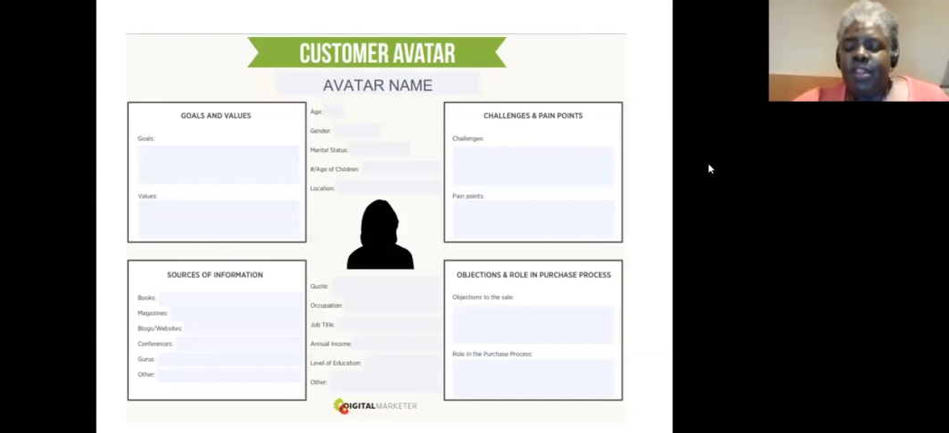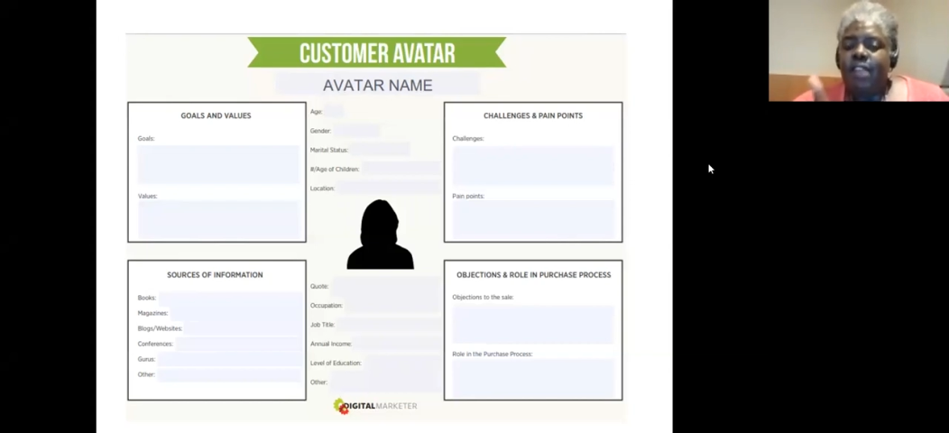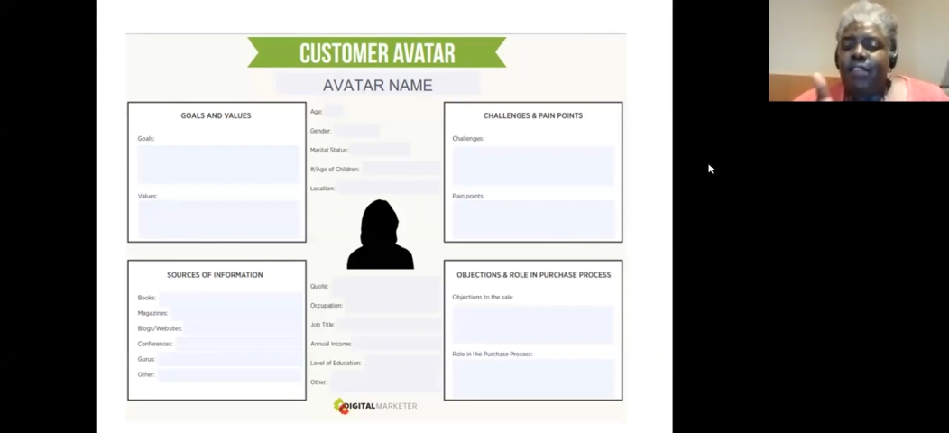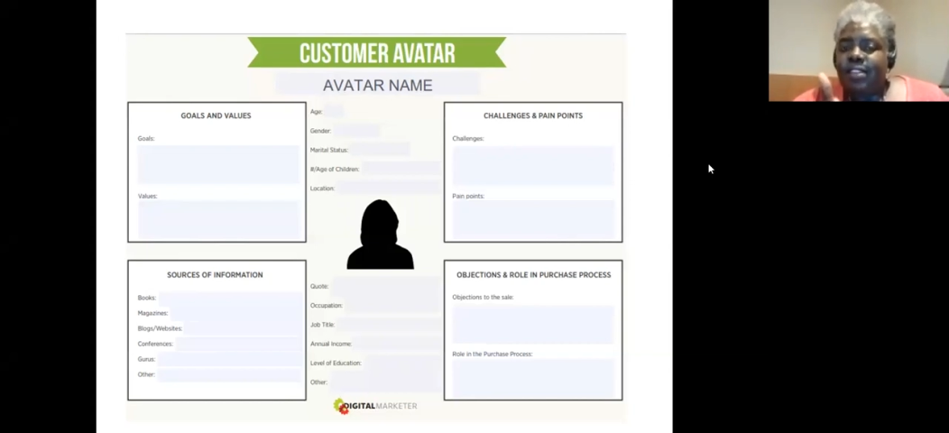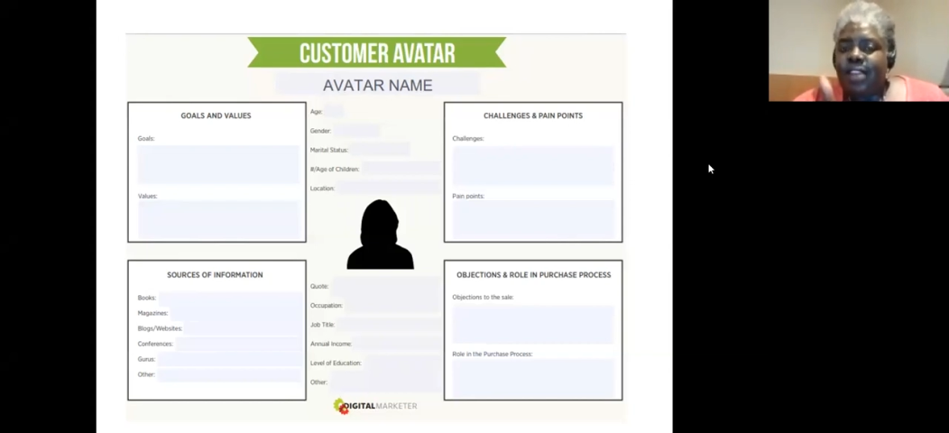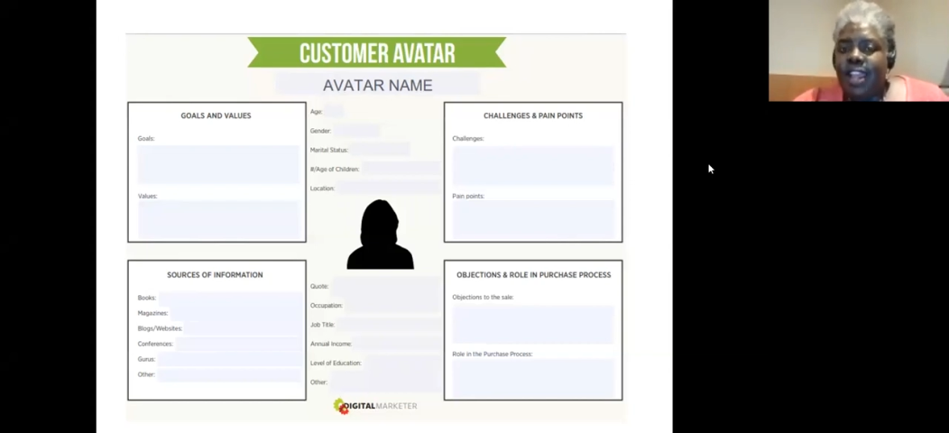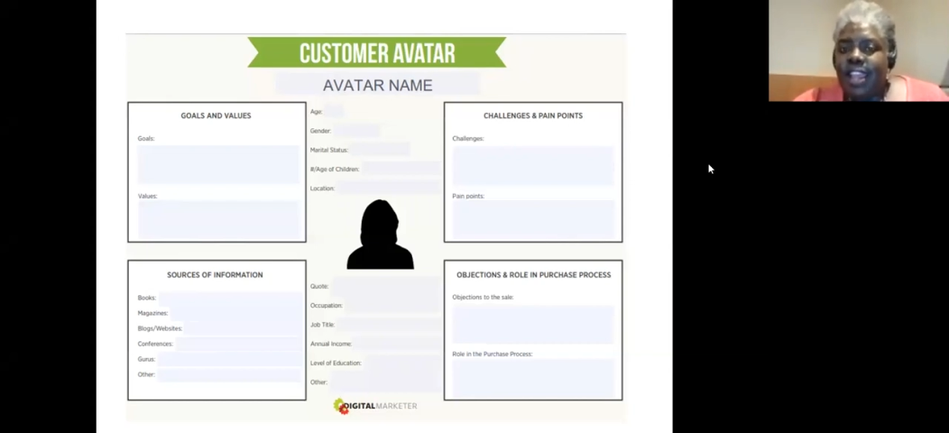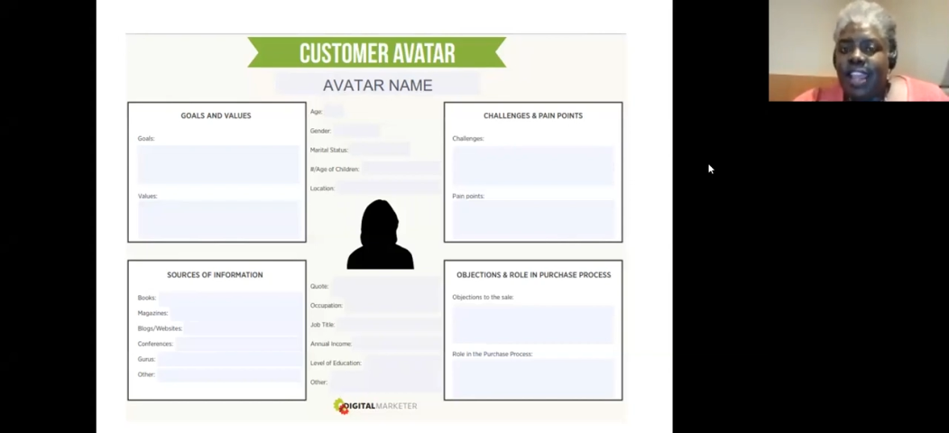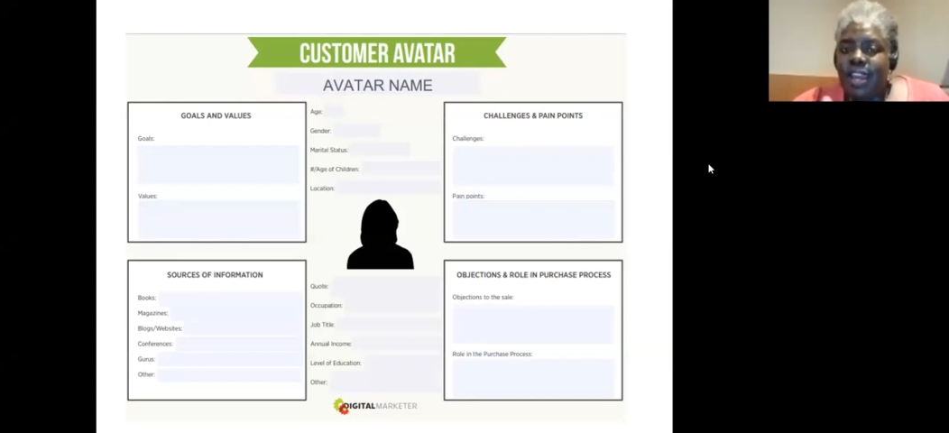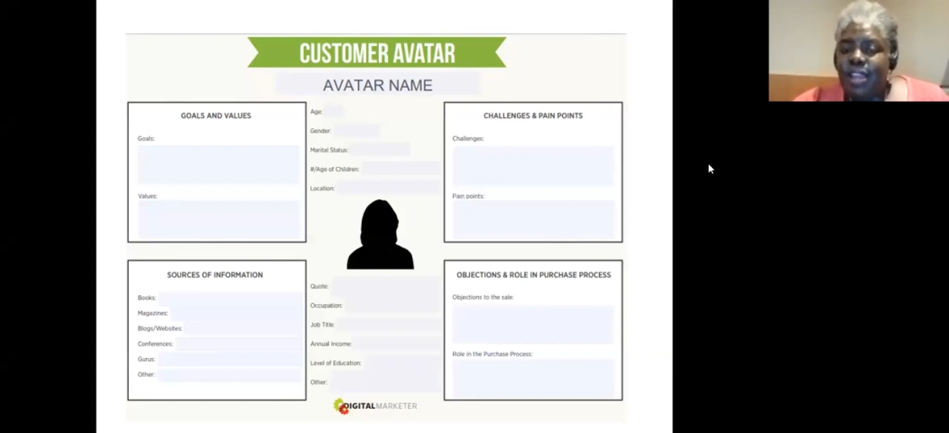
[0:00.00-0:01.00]
If it's
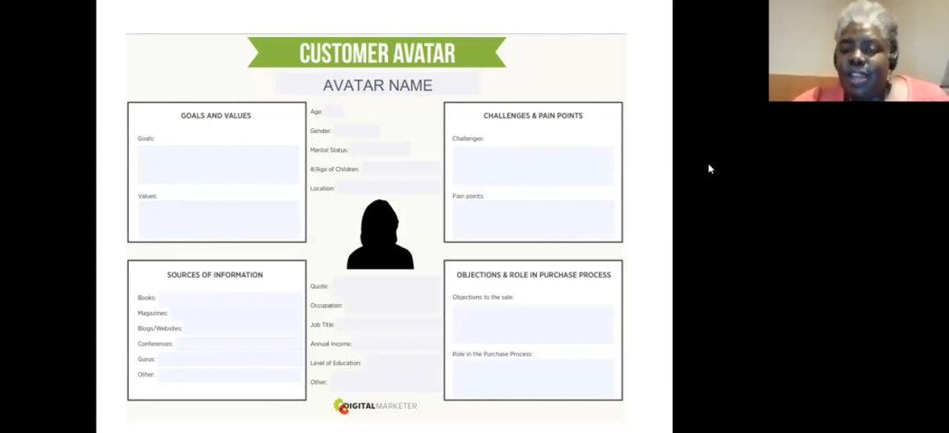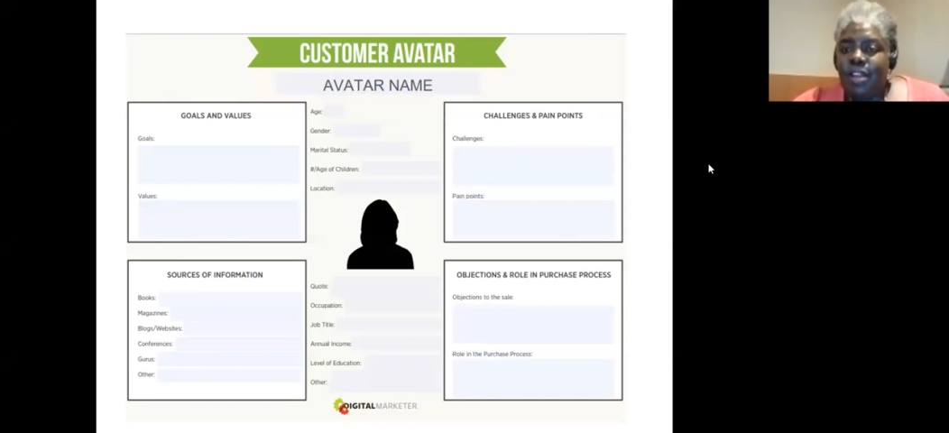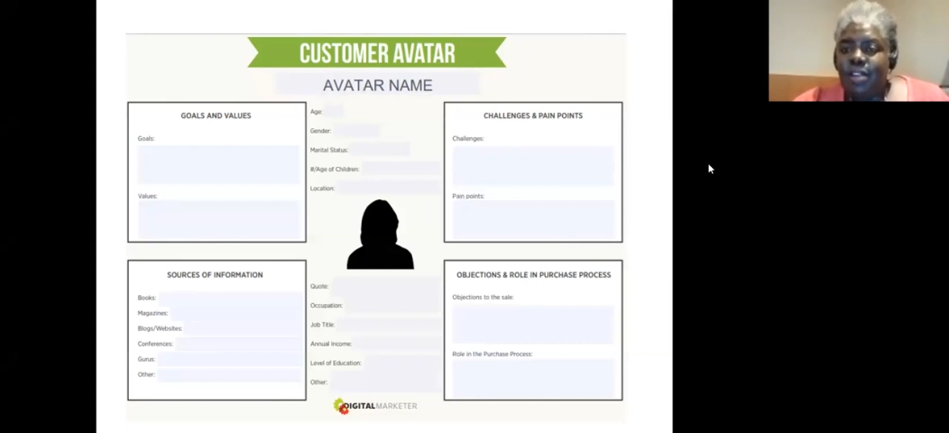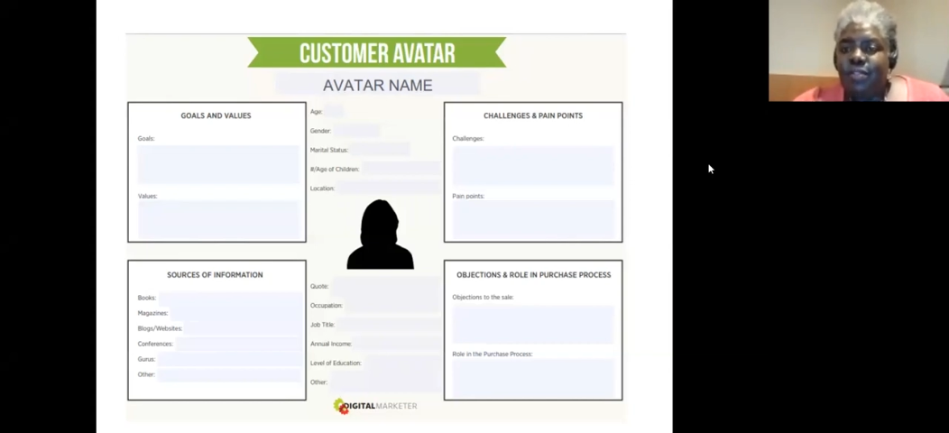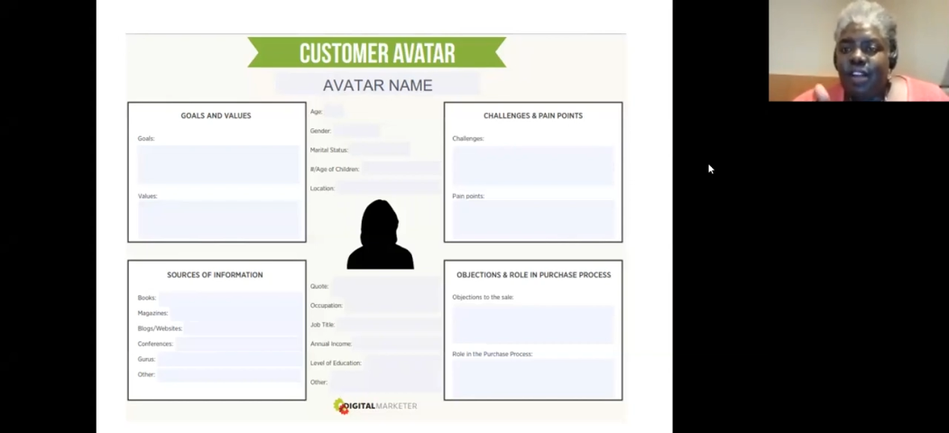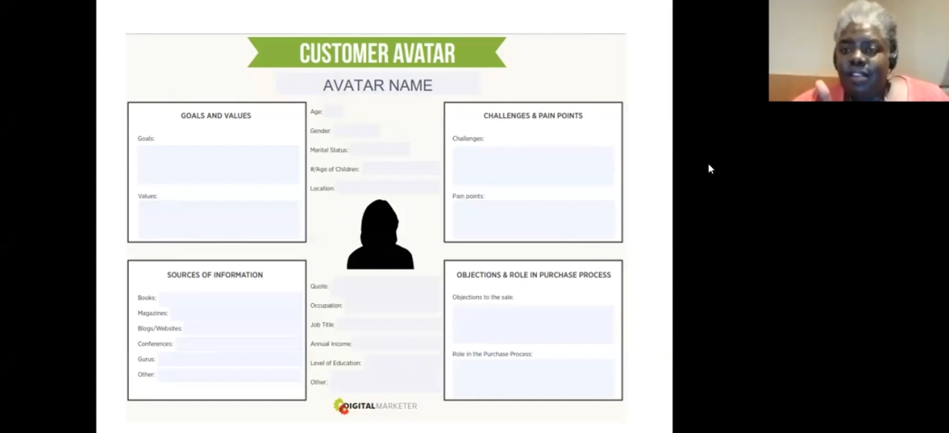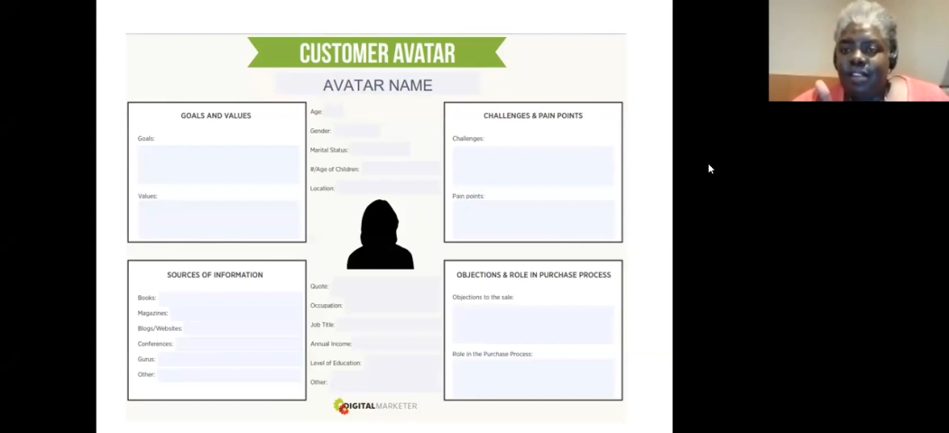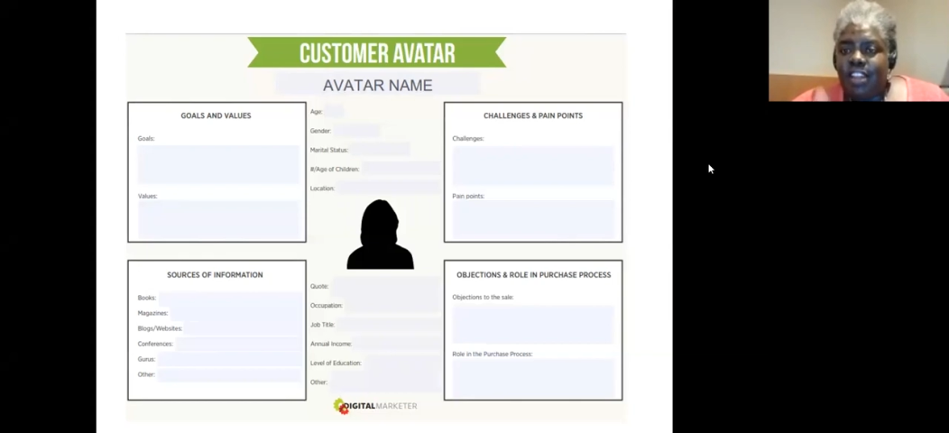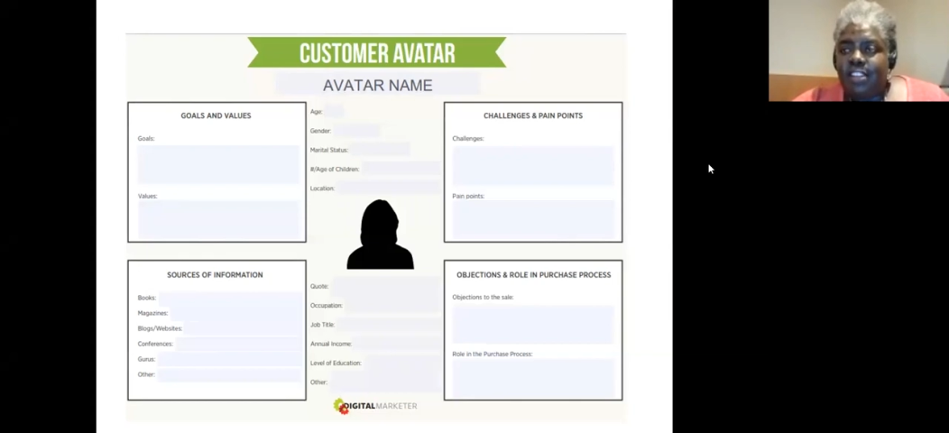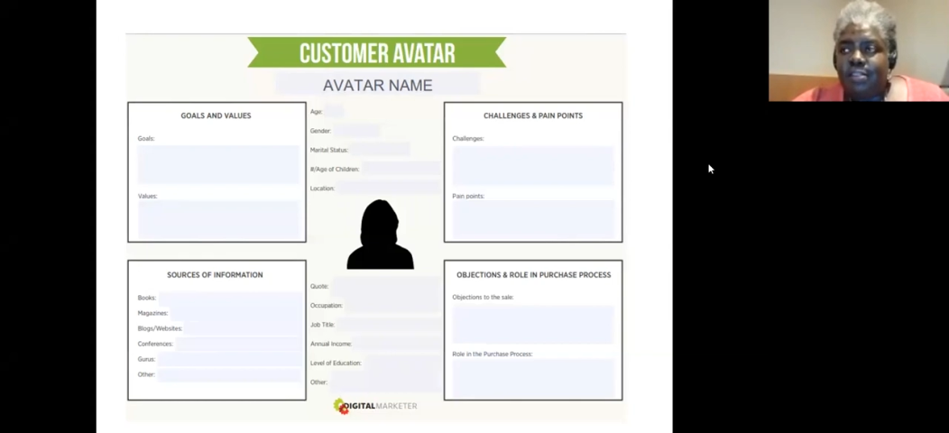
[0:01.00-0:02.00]
not getting you in front of
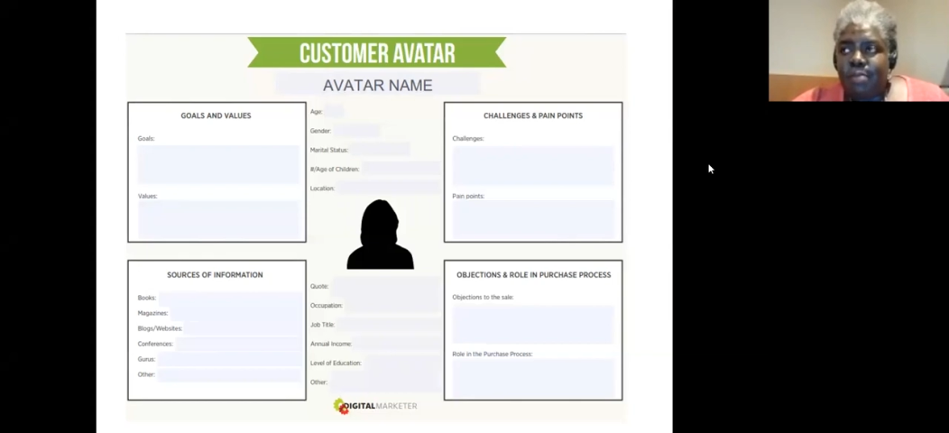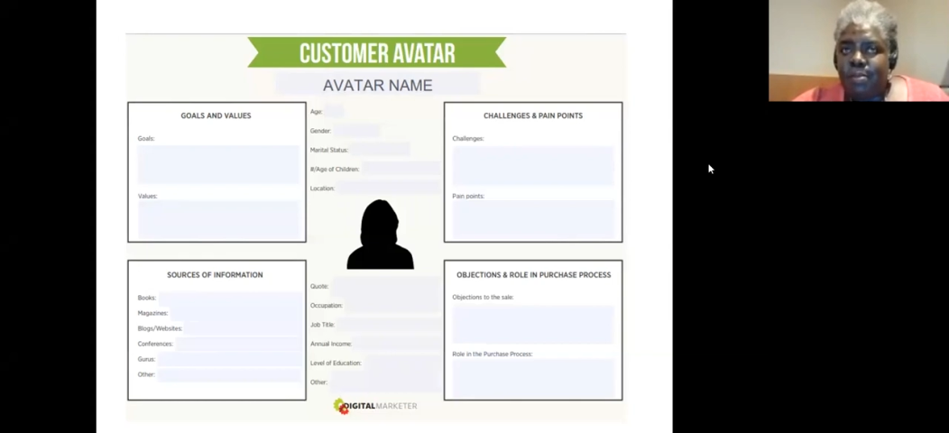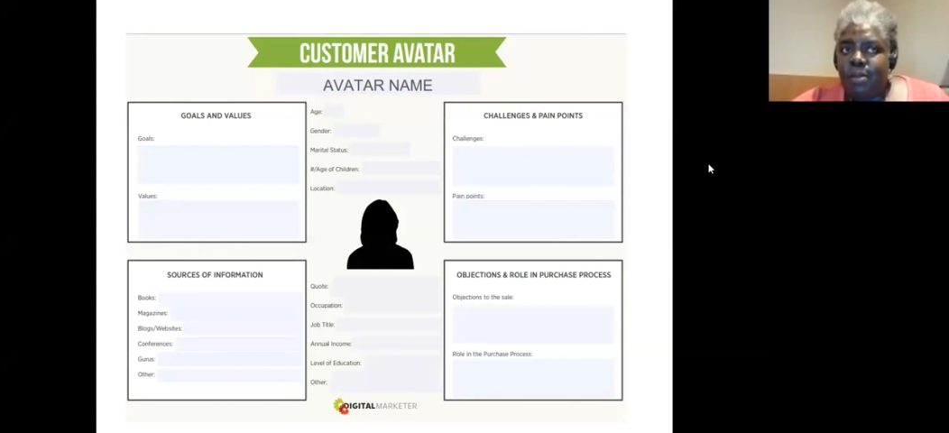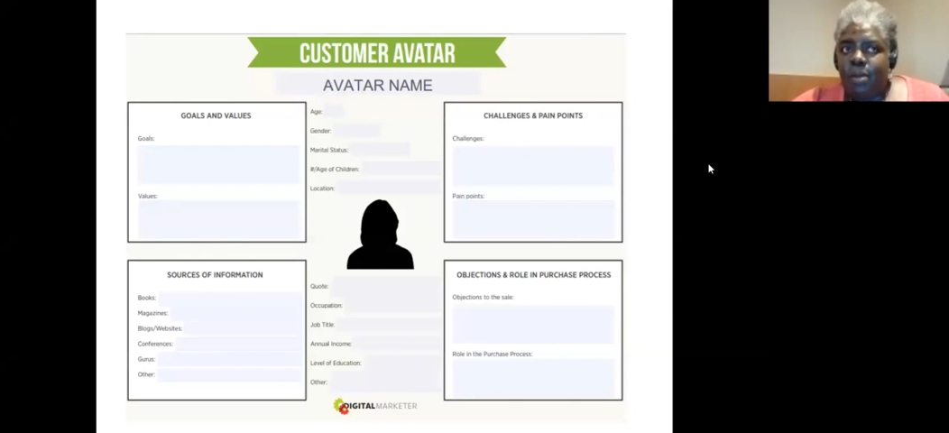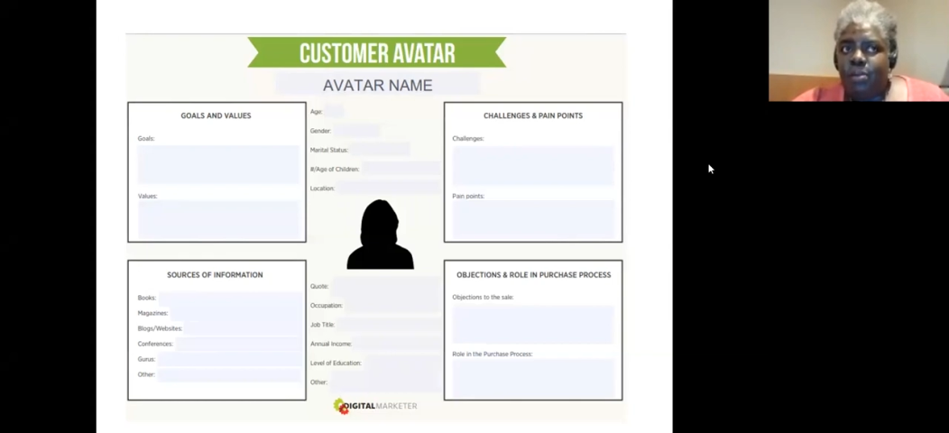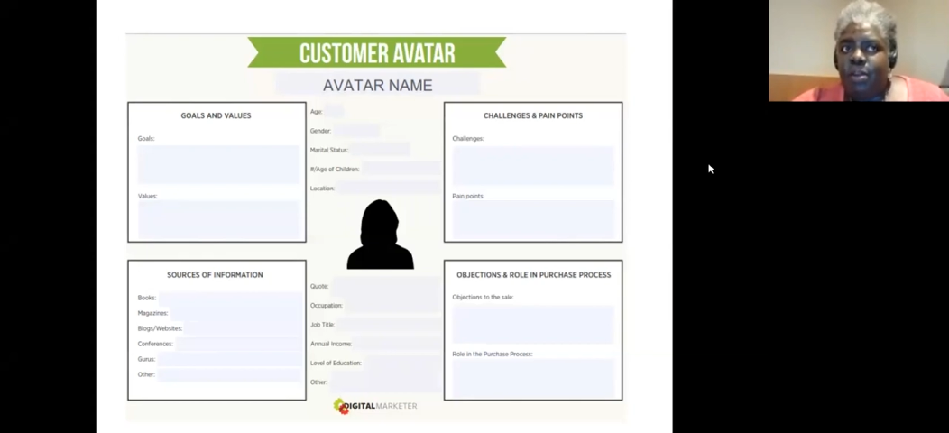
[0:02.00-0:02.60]
these people,